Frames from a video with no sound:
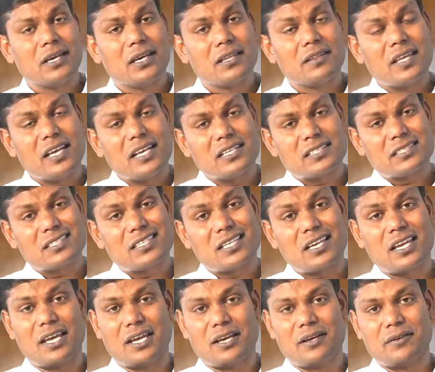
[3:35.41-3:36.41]
These
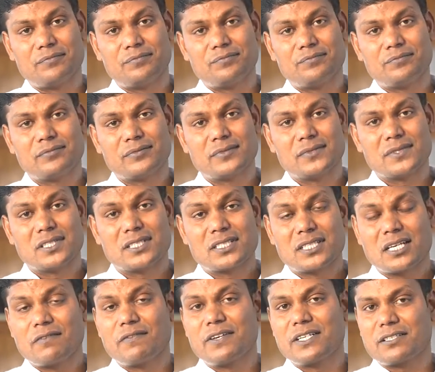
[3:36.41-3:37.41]
three
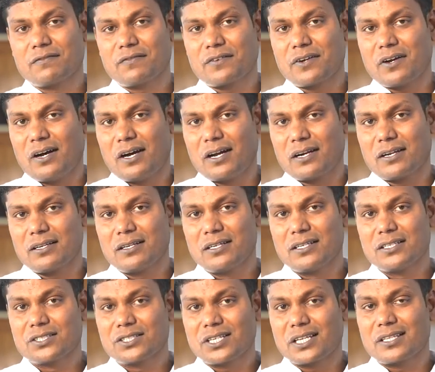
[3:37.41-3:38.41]
servants of God,
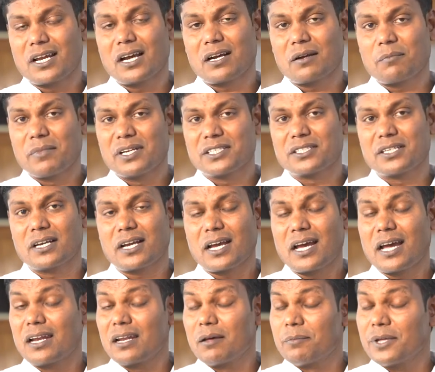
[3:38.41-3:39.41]
Shadrach, Meshach
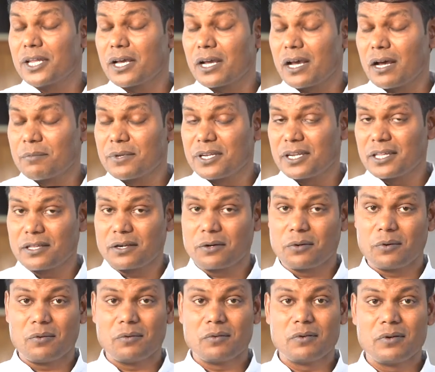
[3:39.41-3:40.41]
and
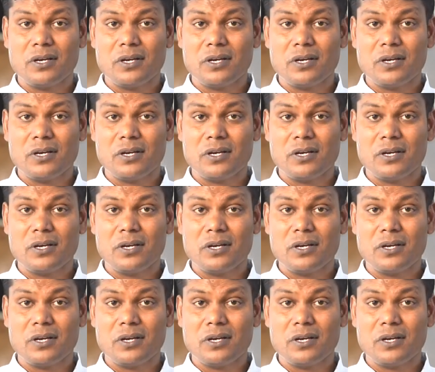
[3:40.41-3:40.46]
Abednego,